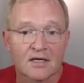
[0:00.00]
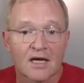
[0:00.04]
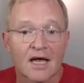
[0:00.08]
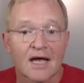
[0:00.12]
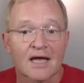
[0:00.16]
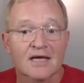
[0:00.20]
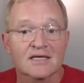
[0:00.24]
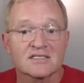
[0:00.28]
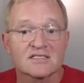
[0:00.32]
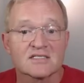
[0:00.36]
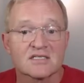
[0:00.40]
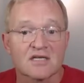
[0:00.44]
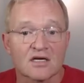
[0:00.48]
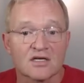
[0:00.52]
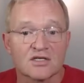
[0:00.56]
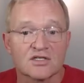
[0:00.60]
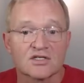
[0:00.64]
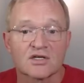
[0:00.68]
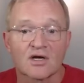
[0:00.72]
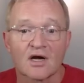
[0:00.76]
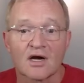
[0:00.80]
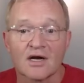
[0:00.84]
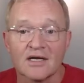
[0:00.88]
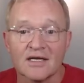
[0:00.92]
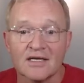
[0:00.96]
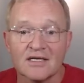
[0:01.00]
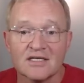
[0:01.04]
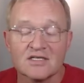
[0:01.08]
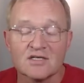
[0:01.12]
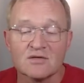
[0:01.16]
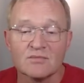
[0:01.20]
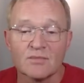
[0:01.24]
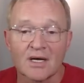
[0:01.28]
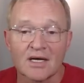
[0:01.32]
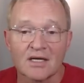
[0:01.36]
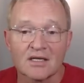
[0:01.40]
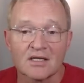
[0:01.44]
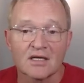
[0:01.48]
As such, I need to
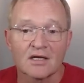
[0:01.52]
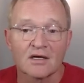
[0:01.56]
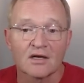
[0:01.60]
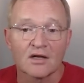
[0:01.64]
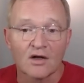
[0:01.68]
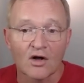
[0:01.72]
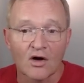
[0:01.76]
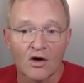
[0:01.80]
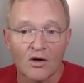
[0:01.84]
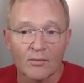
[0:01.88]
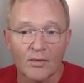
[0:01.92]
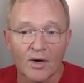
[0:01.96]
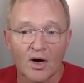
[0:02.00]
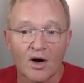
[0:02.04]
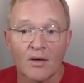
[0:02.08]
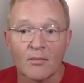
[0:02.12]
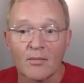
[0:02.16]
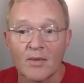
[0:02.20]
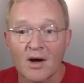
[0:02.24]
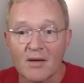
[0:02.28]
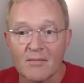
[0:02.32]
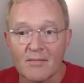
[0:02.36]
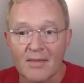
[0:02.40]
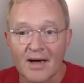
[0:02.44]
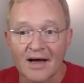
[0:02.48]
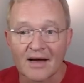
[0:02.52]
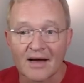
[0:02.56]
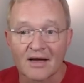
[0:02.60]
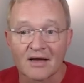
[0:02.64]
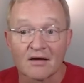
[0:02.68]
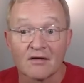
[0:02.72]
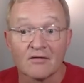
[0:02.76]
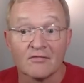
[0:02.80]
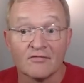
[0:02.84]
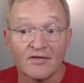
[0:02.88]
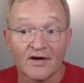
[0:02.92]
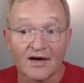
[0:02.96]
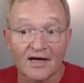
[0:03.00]
make the Ollama on my Mac
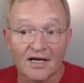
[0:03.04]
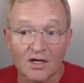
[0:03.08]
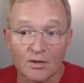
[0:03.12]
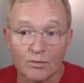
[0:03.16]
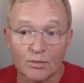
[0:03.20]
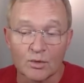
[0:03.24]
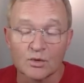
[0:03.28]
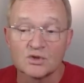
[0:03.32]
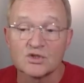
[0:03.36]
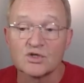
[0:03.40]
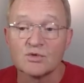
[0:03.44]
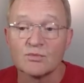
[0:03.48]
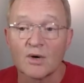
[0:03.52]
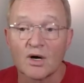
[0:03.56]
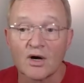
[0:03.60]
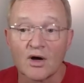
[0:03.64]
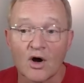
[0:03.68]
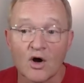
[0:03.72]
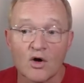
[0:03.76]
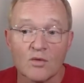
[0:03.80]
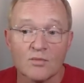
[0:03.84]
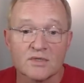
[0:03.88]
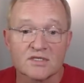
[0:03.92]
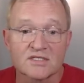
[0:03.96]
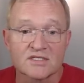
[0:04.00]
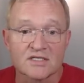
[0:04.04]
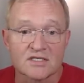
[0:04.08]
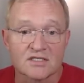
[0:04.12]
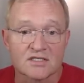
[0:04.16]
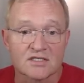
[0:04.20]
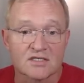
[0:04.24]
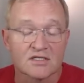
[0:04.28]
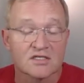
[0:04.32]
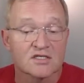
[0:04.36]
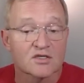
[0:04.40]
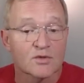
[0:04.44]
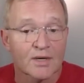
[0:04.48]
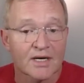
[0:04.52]
available to my Home
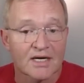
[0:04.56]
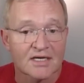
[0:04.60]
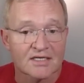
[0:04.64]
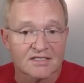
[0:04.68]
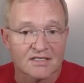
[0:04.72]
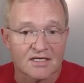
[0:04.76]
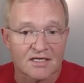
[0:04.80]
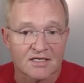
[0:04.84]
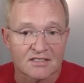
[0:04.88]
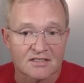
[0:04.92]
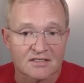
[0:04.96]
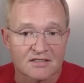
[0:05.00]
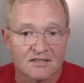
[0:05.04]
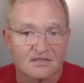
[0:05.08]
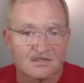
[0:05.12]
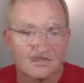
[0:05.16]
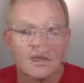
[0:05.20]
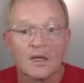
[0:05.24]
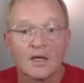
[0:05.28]
Assistant to access.